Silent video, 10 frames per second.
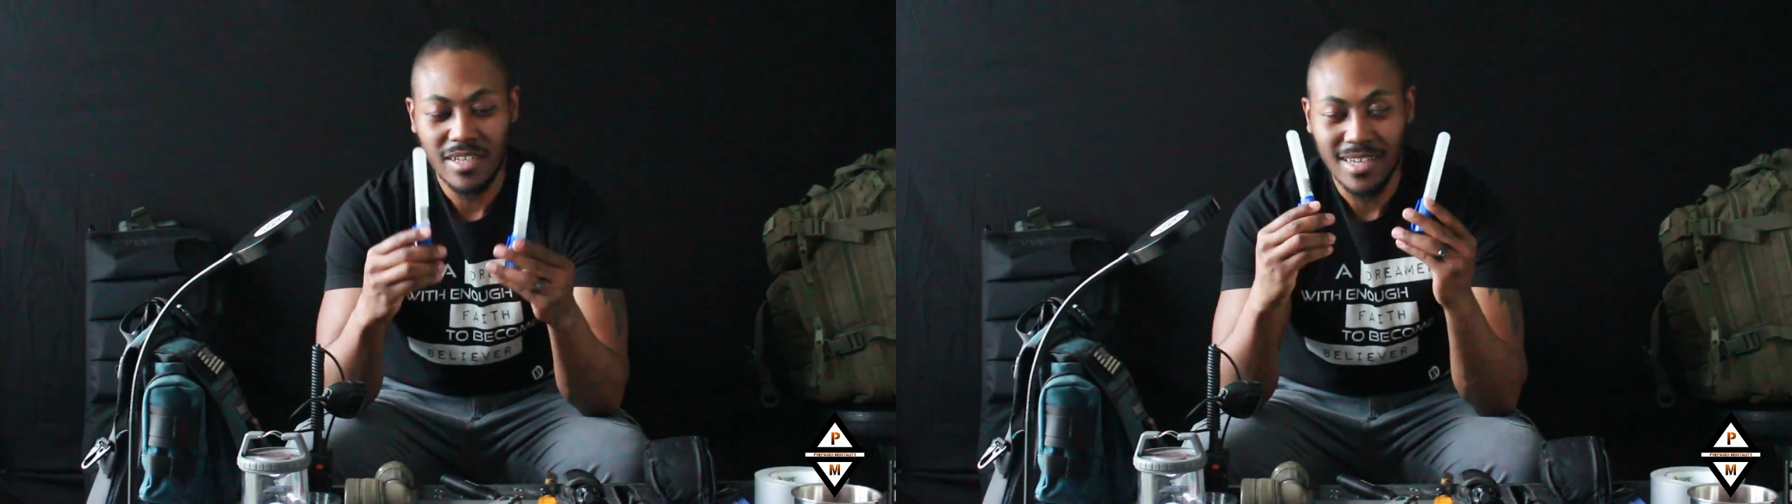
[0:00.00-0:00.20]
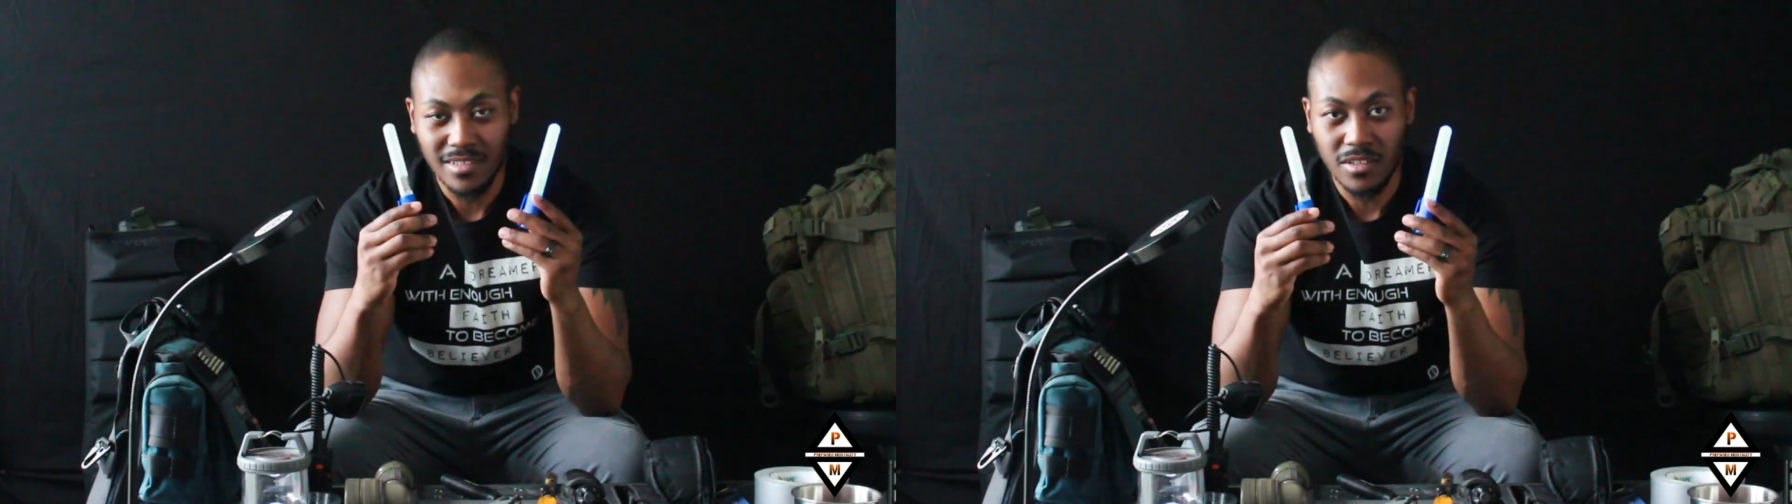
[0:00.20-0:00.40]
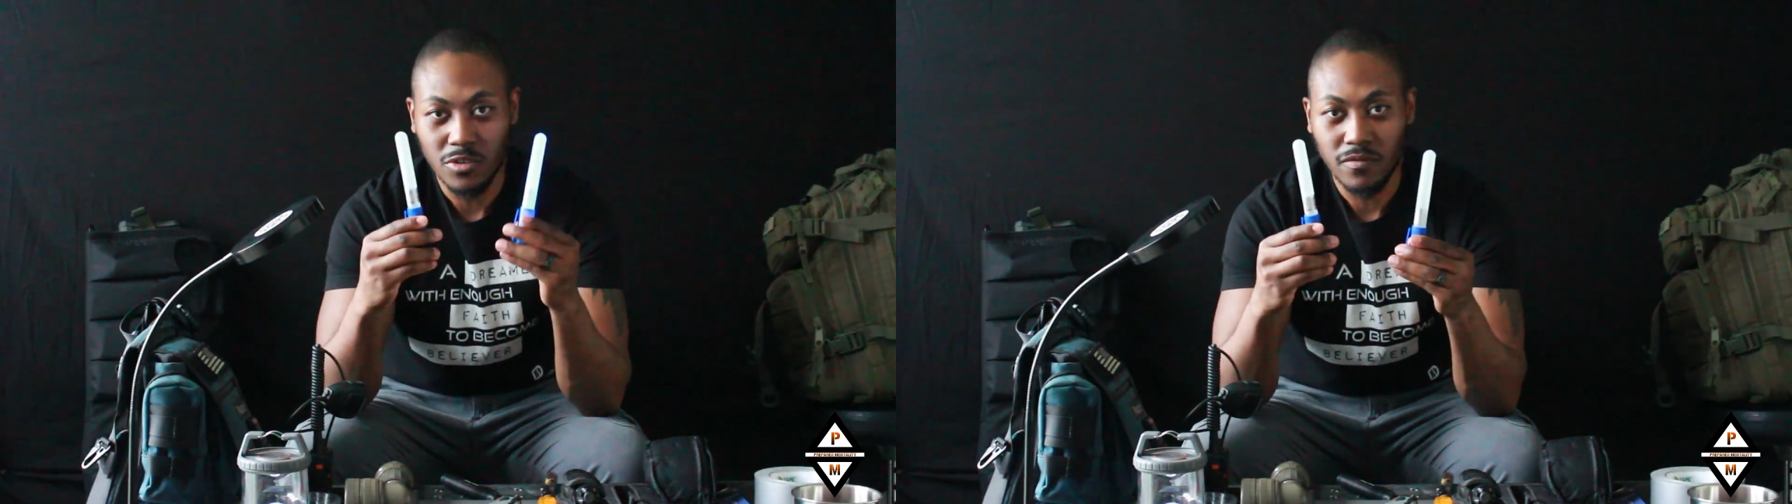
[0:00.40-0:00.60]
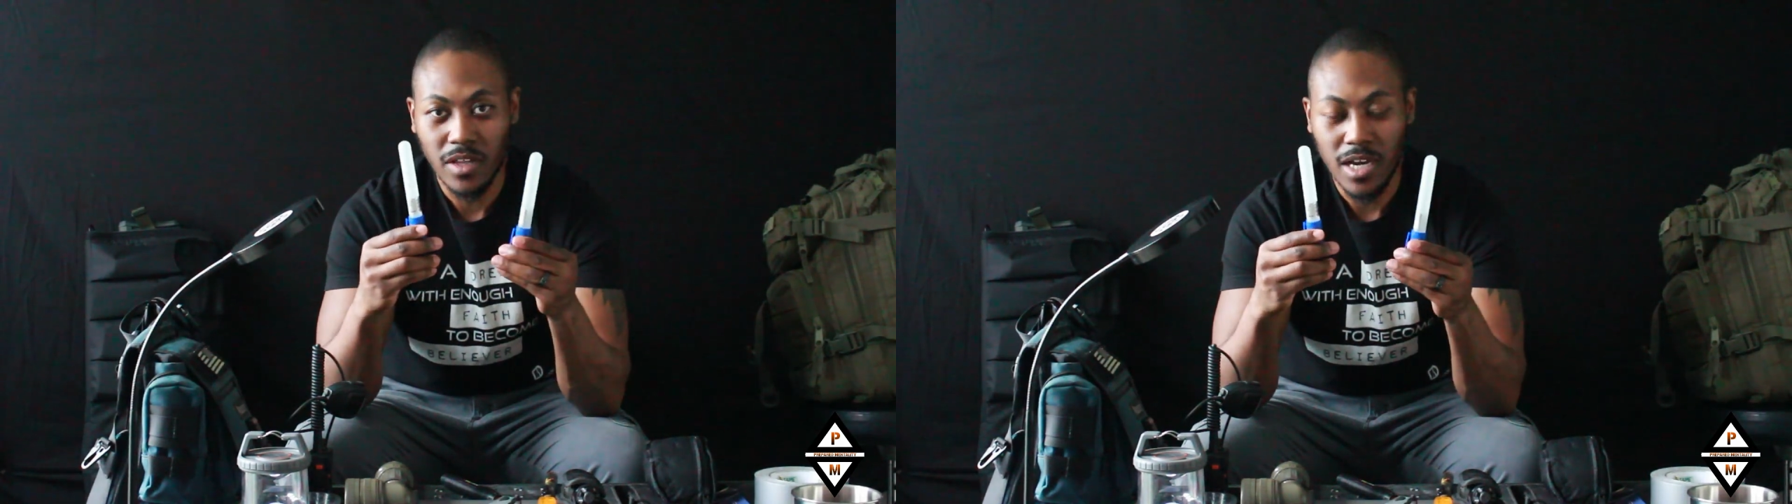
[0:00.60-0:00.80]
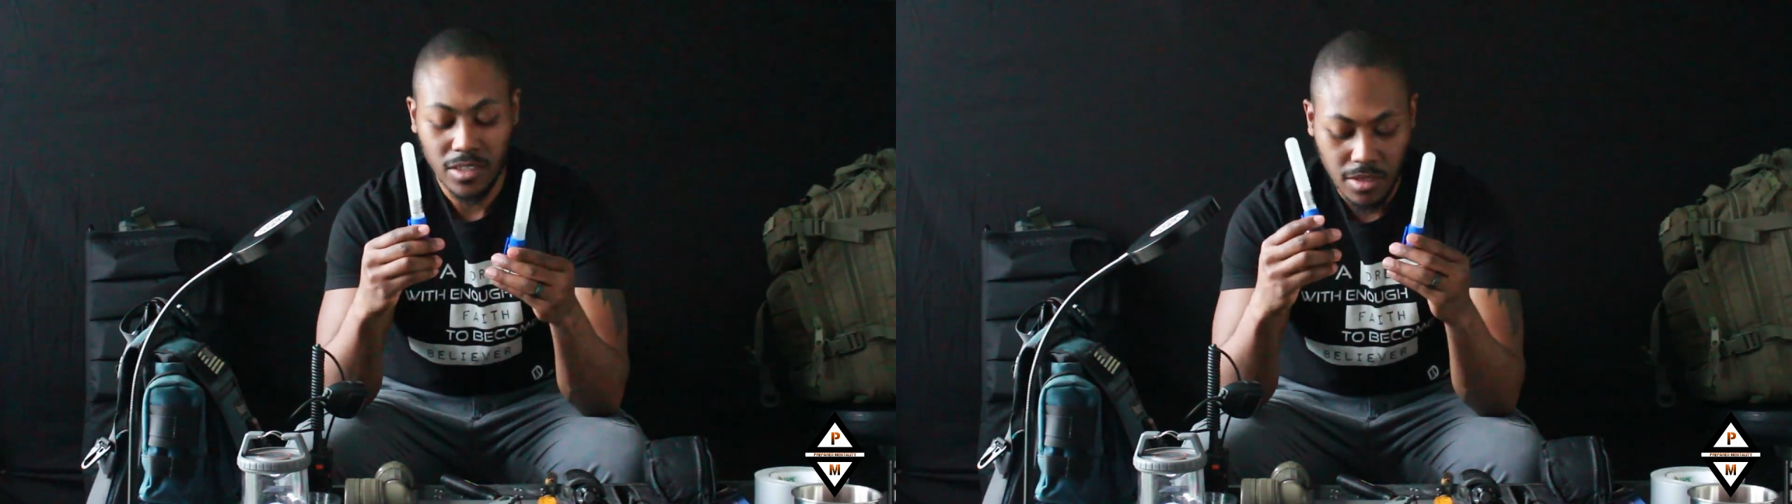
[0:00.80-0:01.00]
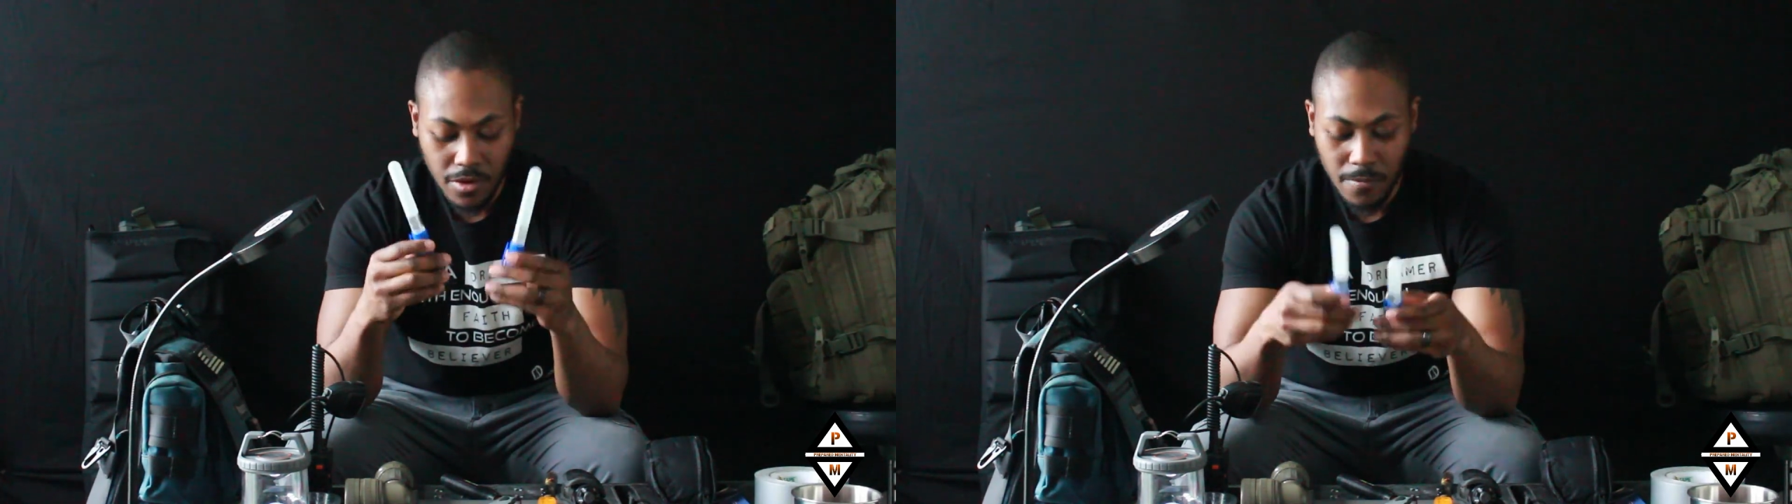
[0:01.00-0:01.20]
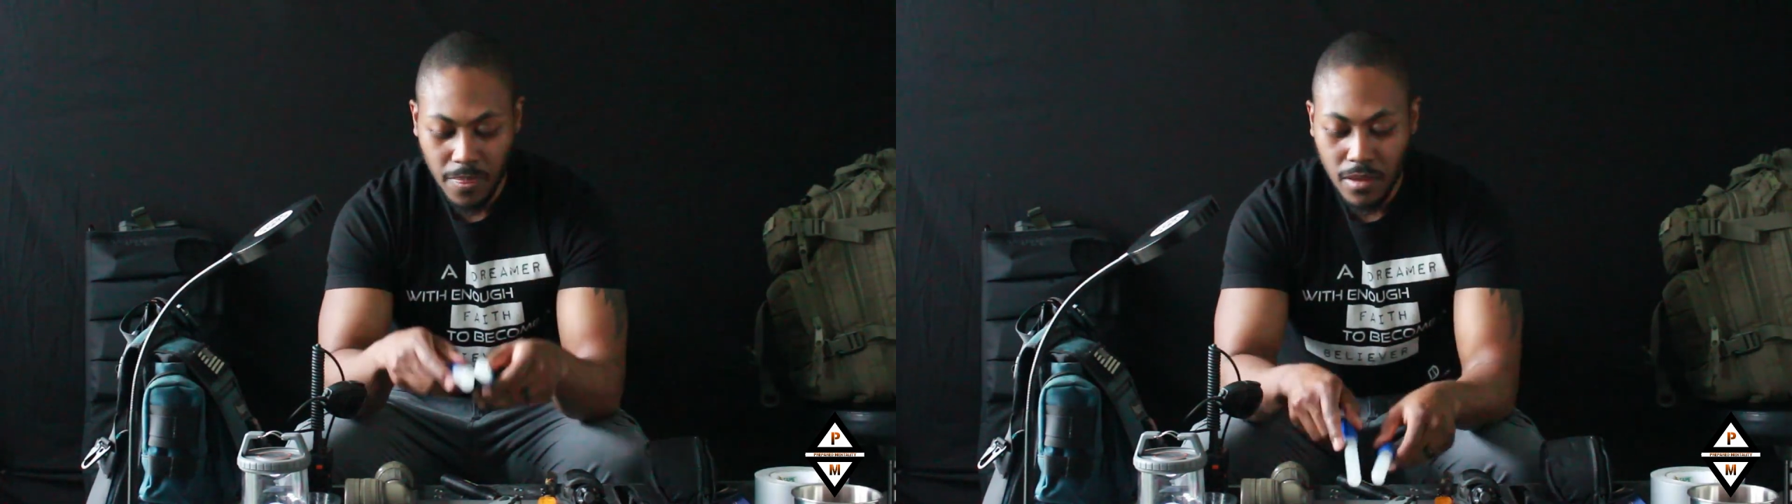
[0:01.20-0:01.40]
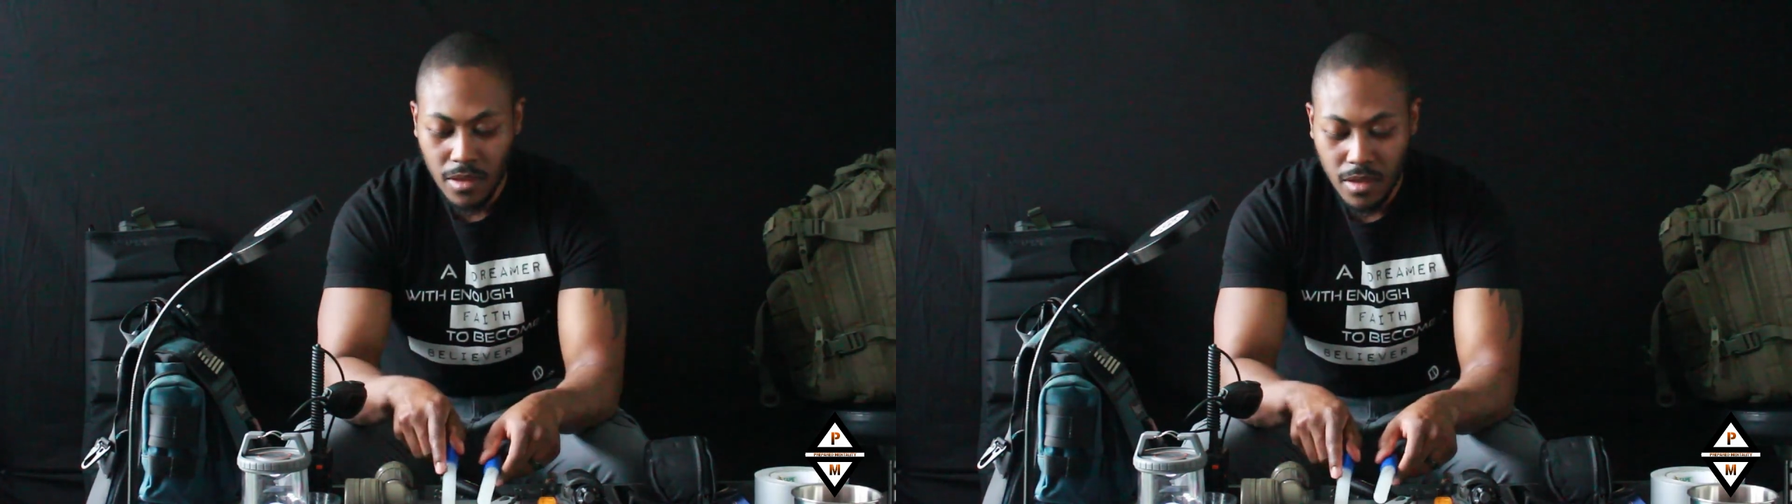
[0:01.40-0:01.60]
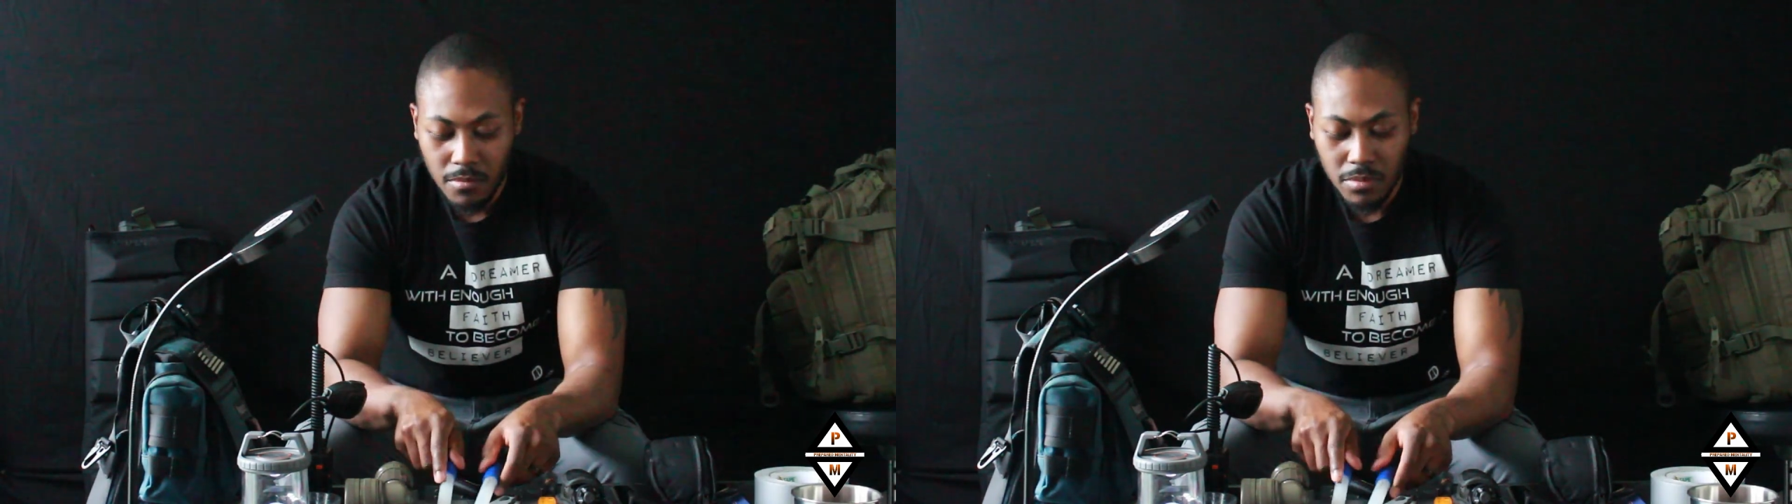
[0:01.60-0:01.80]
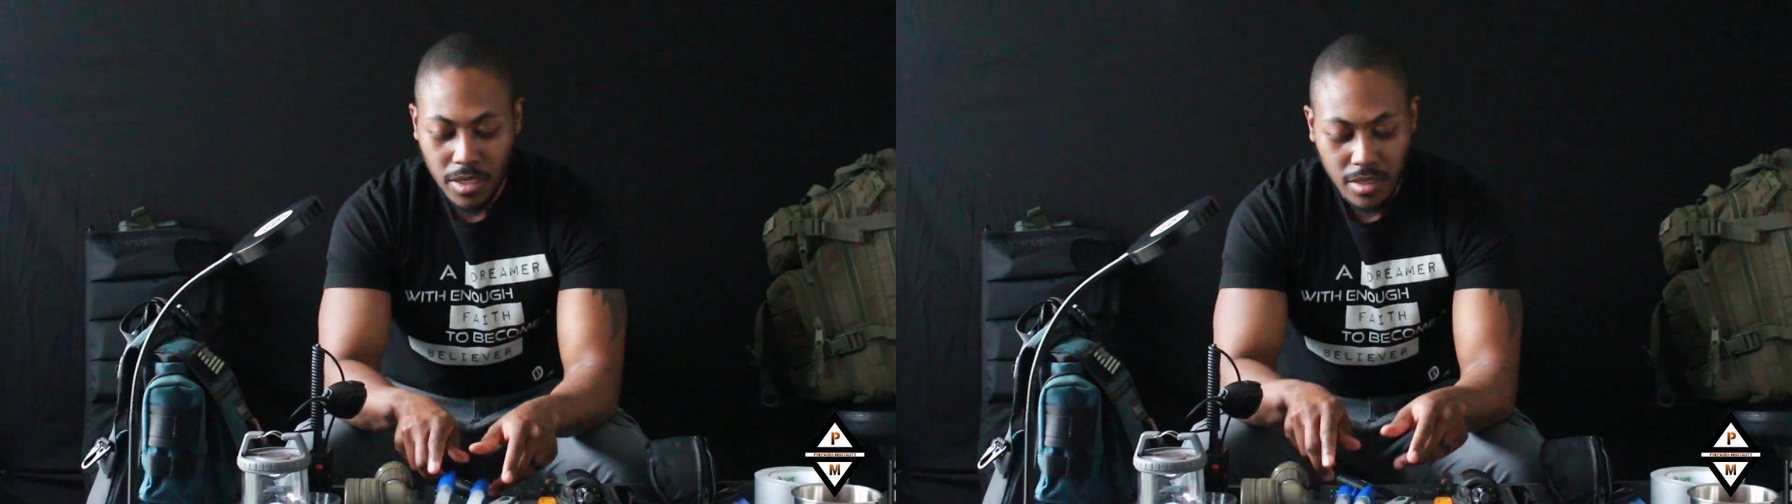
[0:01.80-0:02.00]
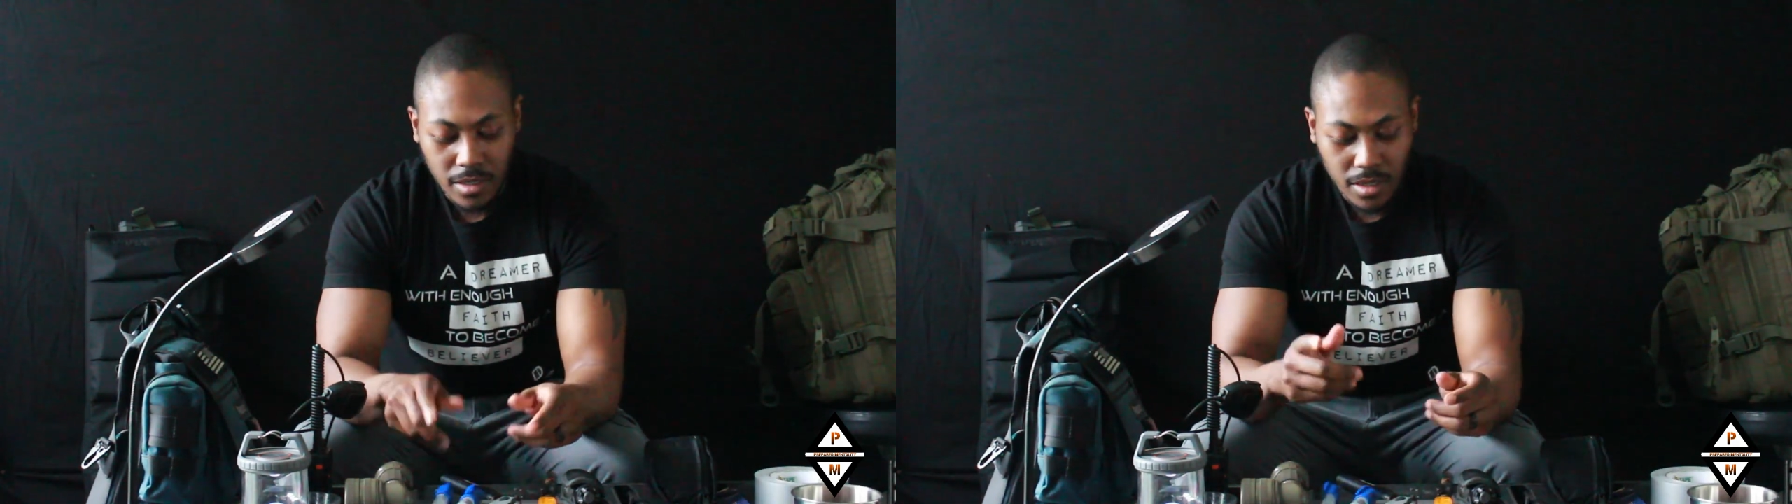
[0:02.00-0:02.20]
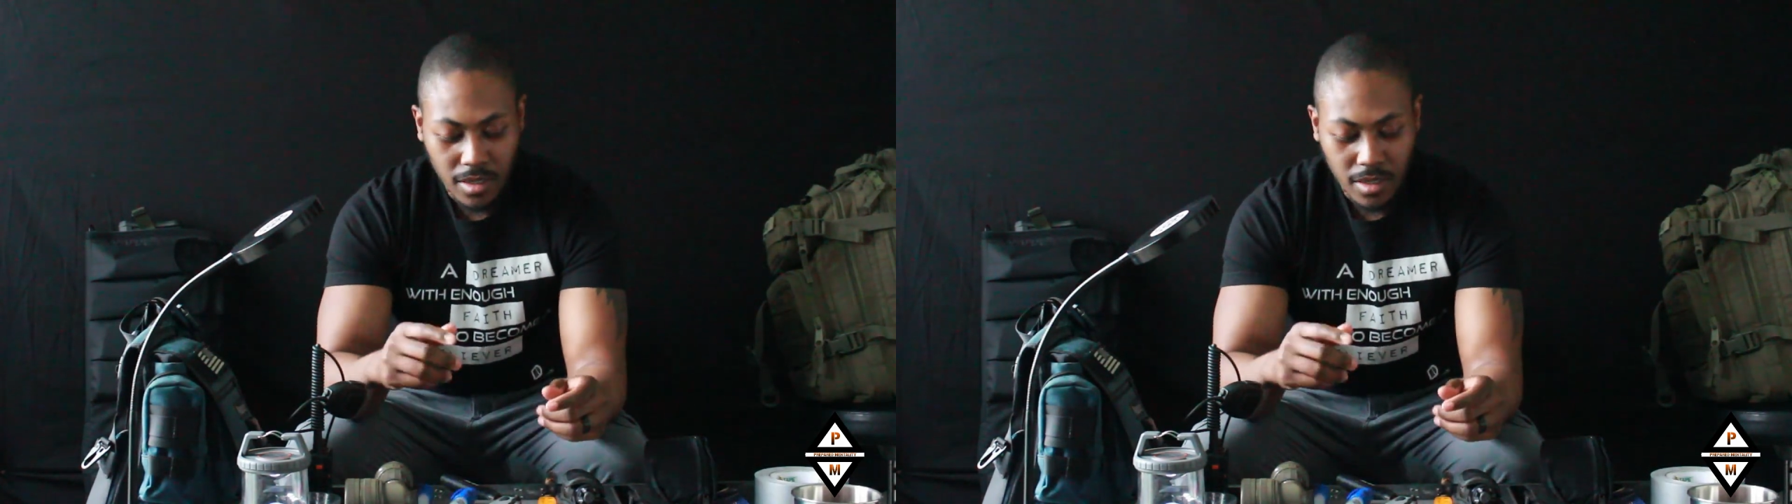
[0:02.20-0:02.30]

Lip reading: has the little flash there. But